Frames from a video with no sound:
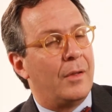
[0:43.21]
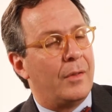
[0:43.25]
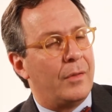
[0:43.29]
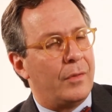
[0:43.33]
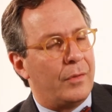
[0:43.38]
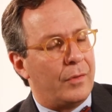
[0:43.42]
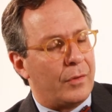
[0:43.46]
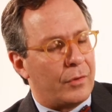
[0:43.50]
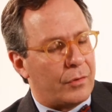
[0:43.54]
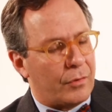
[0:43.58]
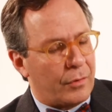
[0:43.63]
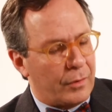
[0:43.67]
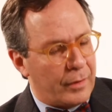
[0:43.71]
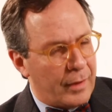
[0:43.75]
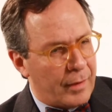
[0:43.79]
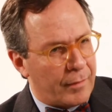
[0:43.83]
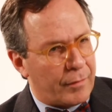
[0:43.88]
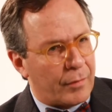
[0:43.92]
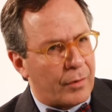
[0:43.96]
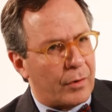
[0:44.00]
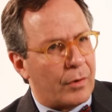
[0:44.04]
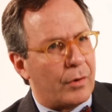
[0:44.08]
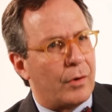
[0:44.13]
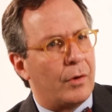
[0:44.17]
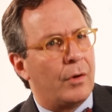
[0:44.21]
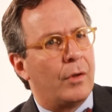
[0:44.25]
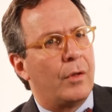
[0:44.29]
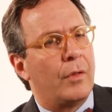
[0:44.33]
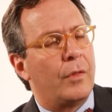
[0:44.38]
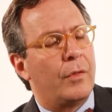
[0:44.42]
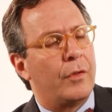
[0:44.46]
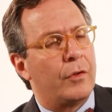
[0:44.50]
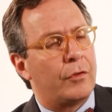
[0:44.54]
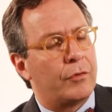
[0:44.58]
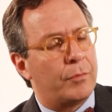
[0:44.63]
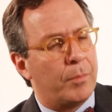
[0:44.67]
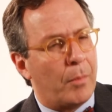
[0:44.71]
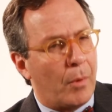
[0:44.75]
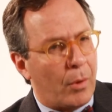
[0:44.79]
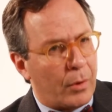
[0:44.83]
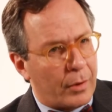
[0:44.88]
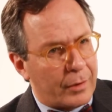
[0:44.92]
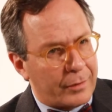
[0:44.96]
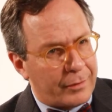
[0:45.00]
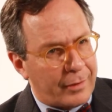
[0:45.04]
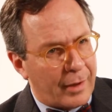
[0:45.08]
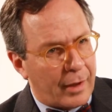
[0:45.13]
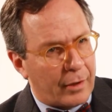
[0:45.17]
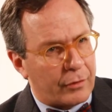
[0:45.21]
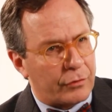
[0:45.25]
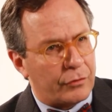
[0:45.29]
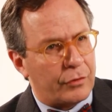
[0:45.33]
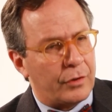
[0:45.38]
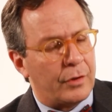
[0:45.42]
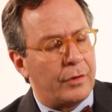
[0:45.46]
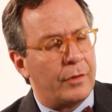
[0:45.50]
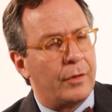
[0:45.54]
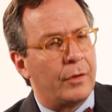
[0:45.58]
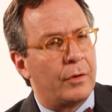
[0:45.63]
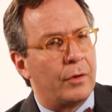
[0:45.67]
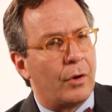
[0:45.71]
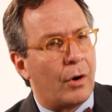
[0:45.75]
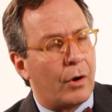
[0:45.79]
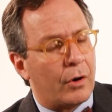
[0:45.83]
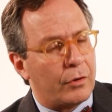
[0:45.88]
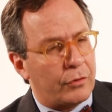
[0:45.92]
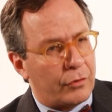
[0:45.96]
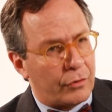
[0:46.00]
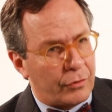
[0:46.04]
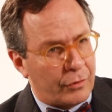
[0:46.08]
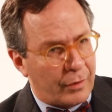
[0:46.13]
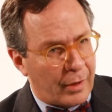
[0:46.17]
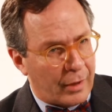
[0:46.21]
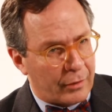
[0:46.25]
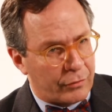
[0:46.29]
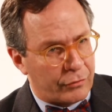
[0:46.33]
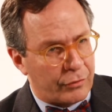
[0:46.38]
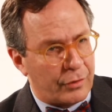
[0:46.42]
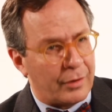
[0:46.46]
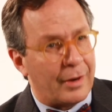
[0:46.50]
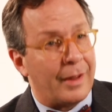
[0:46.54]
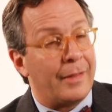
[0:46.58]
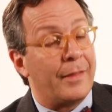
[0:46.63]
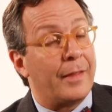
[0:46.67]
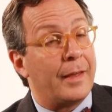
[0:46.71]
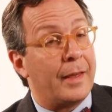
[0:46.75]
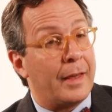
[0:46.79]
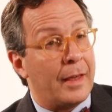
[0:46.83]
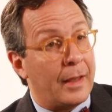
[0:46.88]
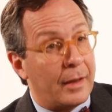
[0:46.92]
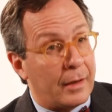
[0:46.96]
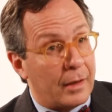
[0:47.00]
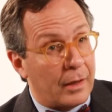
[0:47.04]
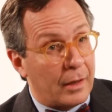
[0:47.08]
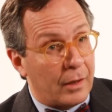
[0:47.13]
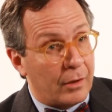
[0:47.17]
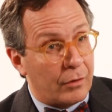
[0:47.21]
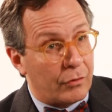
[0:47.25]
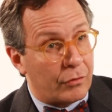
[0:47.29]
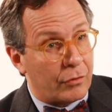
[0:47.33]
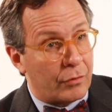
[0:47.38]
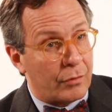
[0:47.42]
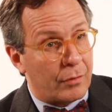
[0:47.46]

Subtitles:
the liver, the small intestine, the large intestine, and the kidneys.